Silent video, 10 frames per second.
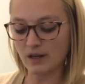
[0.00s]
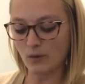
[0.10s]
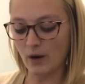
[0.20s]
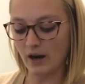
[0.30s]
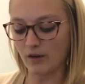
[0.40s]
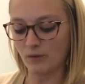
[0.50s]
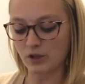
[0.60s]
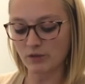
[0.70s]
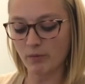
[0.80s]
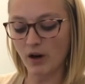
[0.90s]
be aware of
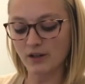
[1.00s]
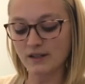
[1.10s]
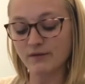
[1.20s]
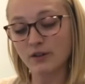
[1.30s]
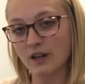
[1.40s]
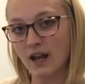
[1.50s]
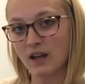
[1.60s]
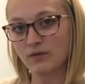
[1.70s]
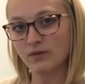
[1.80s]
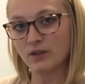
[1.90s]
which parts of your
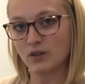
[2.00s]
knife